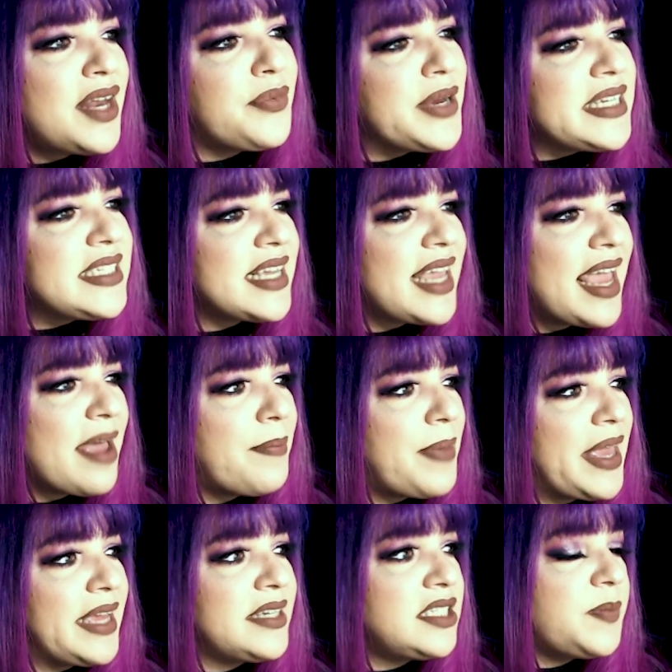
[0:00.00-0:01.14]
In a recent
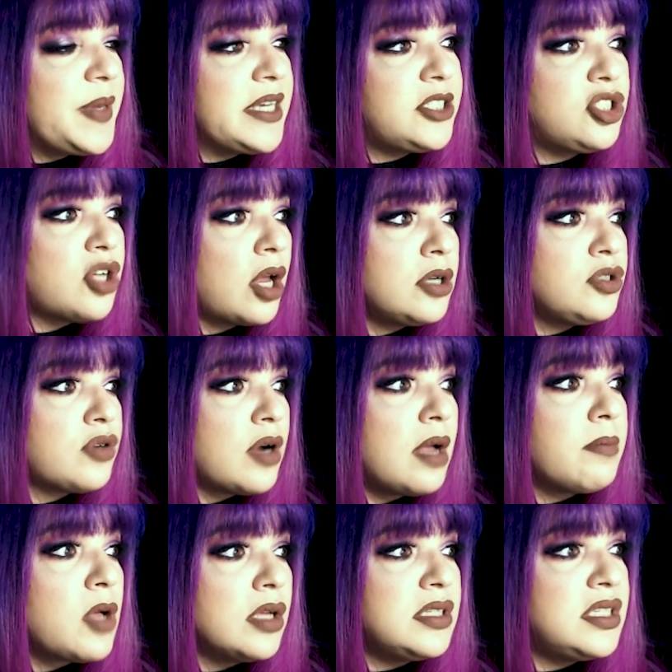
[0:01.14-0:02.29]
campaign speech, Donald
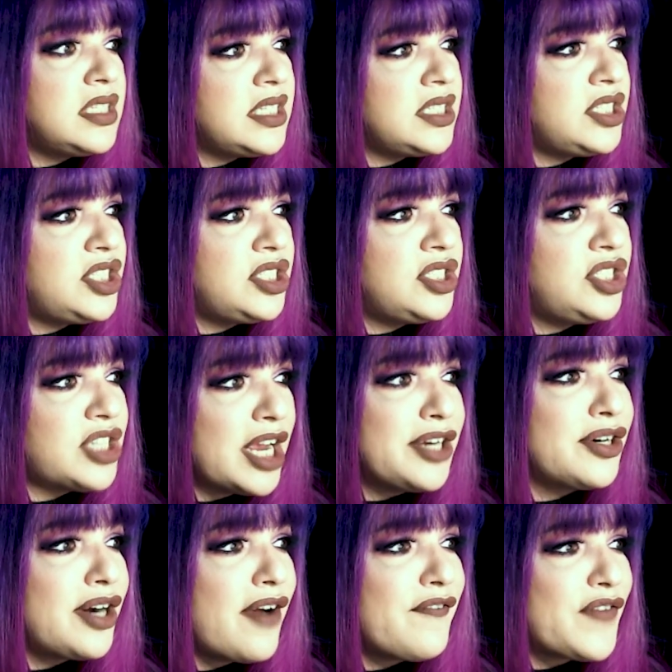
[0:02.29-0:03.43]
Trump called
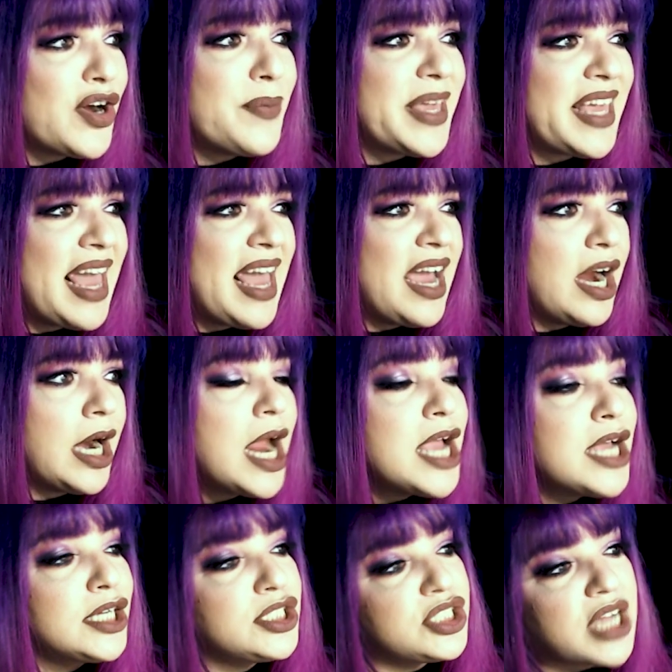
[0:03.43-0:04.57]
gender-affirming care
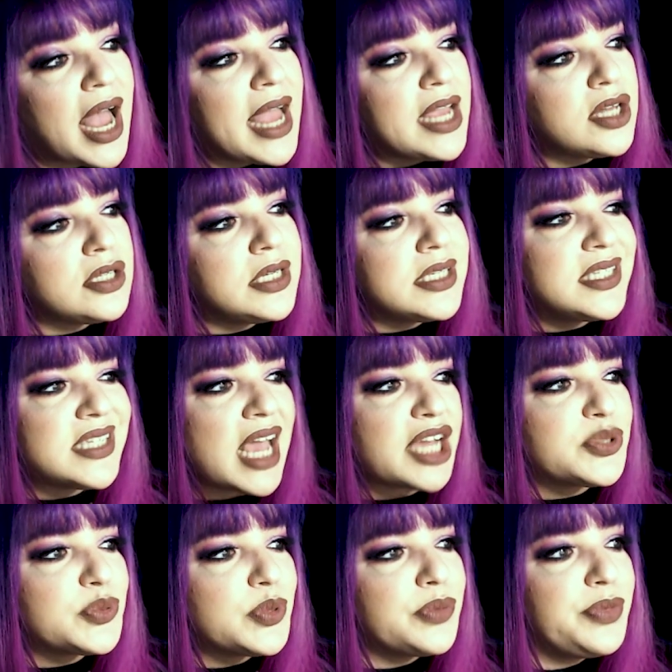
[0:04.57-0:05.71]
child
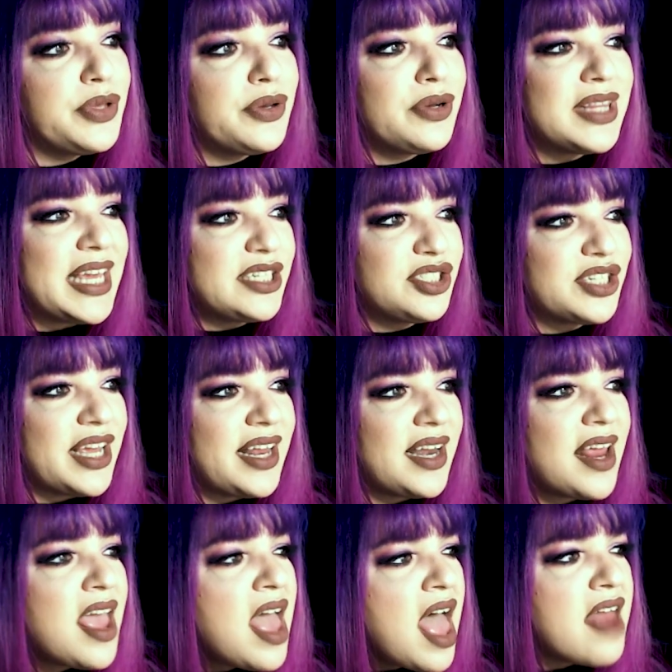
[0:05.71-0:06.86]
sexual
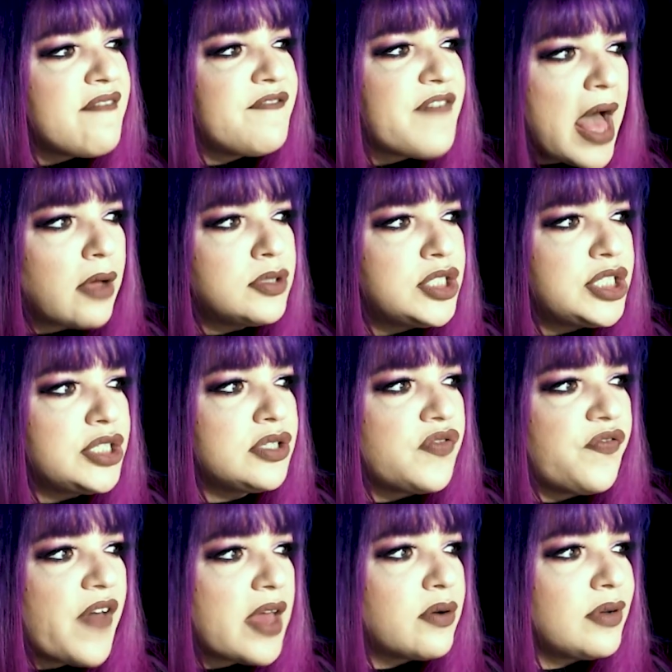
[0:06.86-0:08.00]
mutilation and vowed to
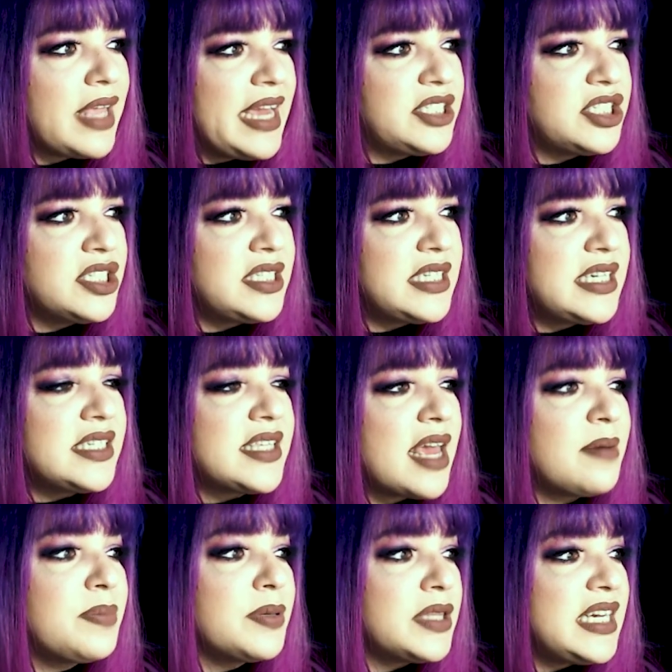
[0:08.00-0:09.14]
use federal agencies
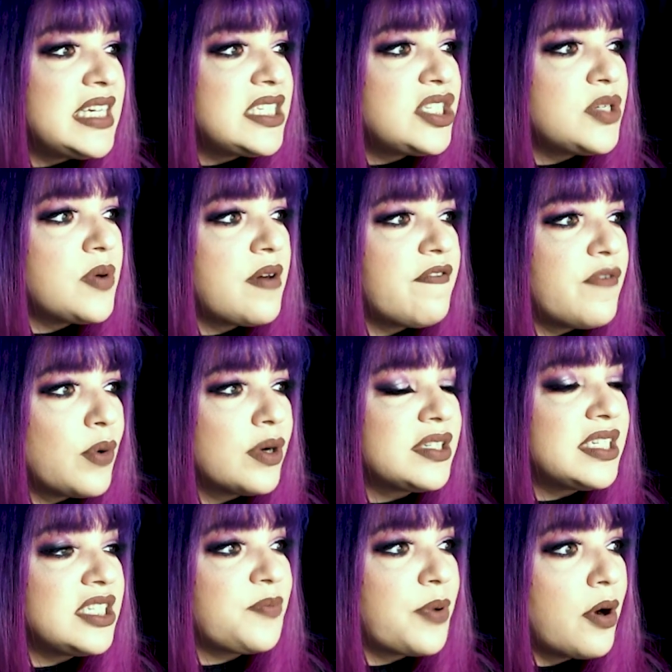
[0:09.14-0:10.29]
and police to
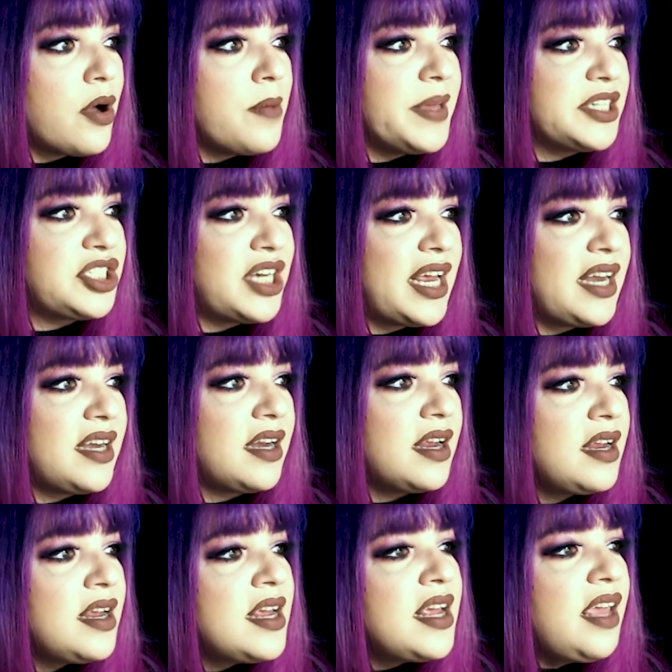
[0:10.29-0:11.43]
enforce its prohibition.
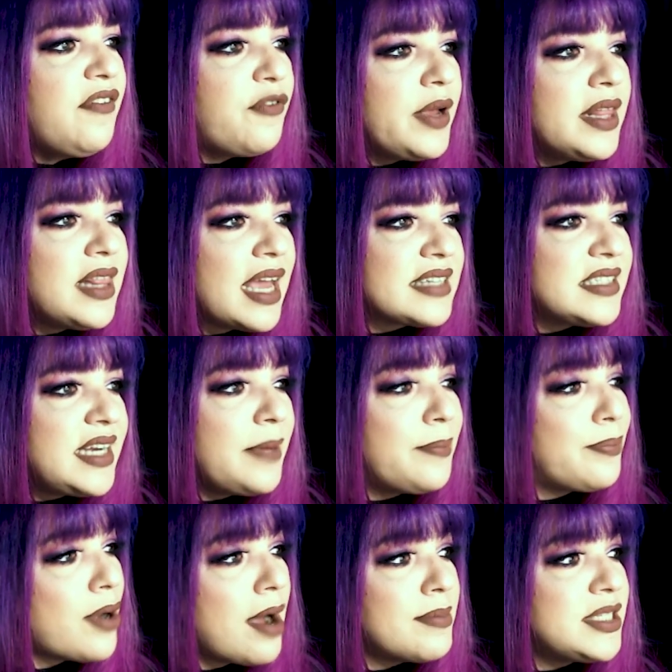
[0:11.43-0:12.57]
If reelected,
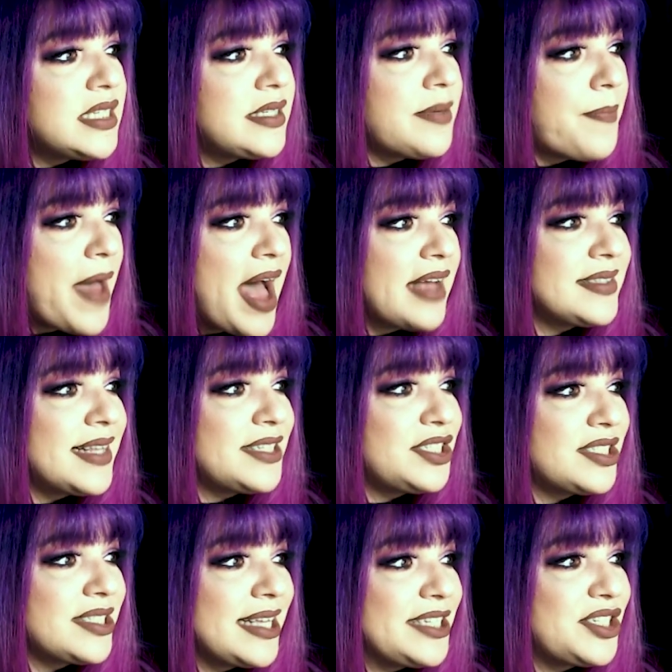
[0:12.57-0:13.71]
he promises to pass
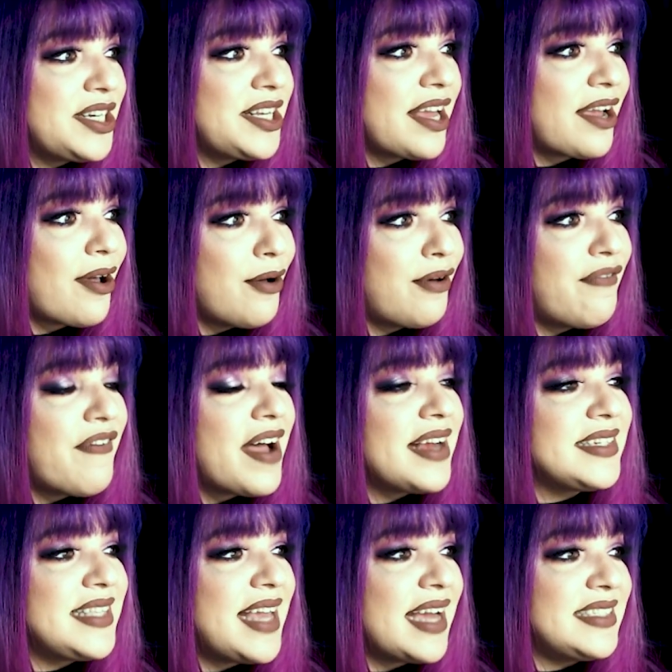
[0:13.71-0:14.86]
legislation that
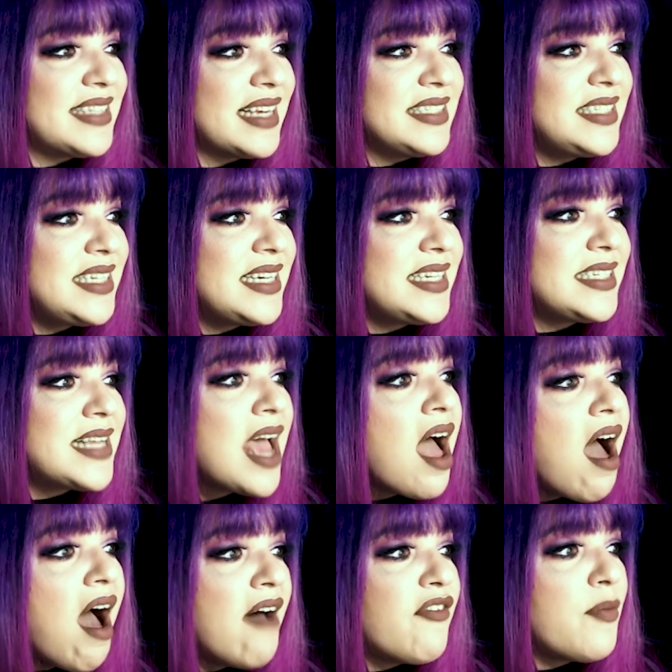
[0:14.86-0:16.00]
codifies the identities
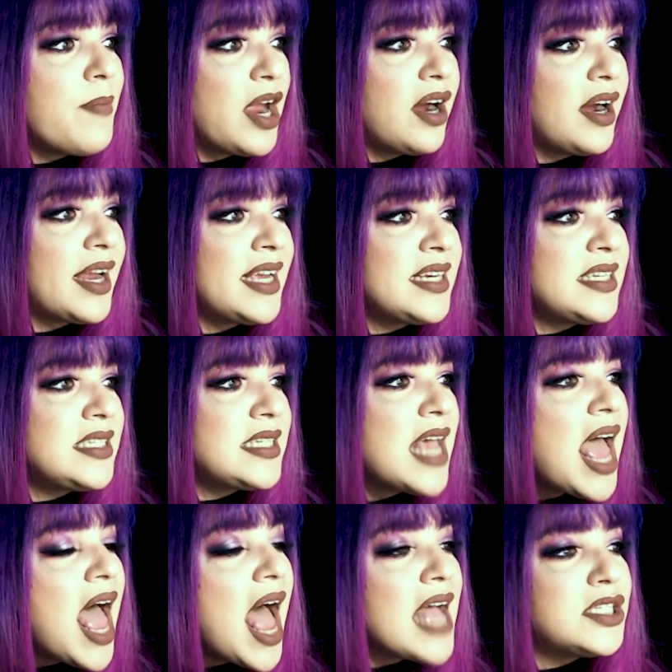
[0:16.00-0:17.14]
of Americans
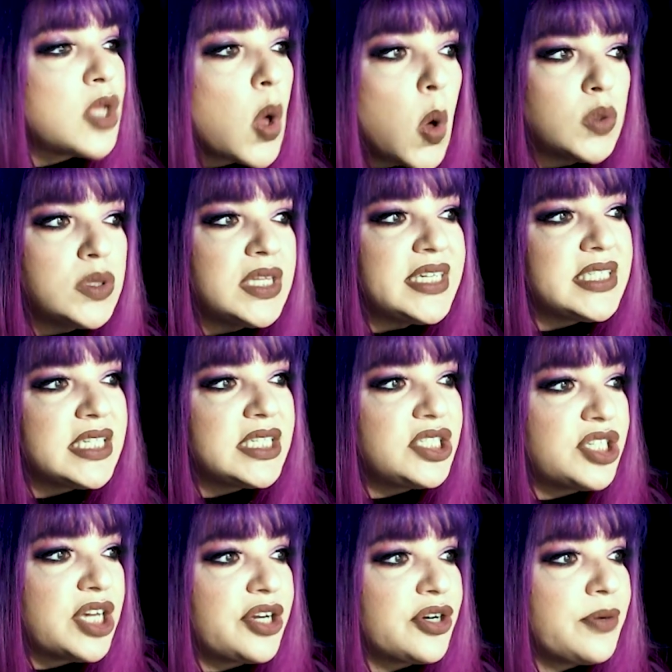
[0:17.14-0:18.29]
as only
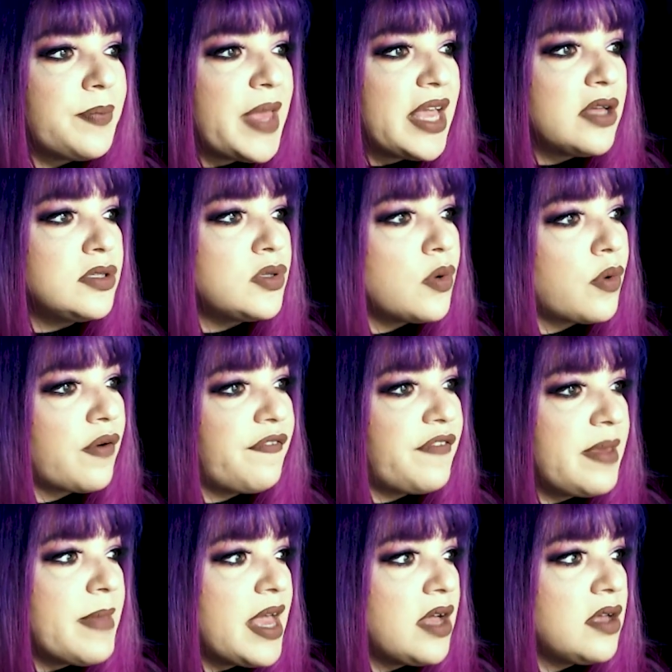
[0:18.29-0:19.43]
cisgender males or
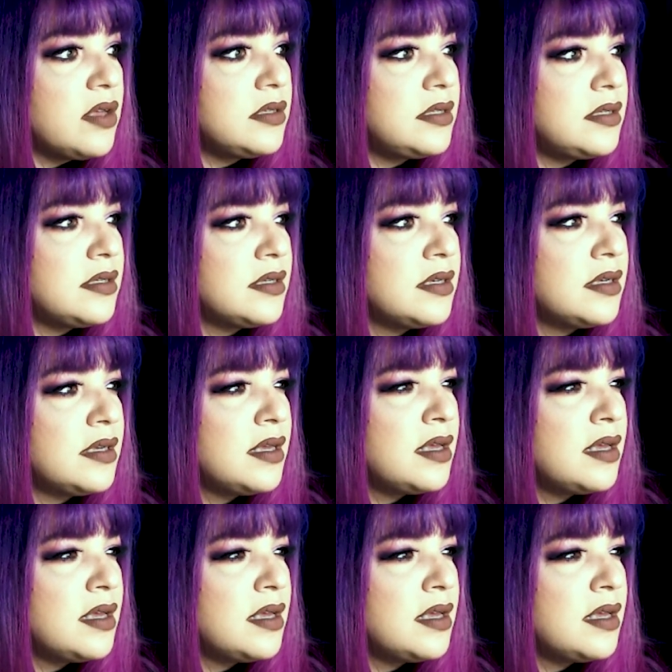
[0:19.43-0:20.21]
females.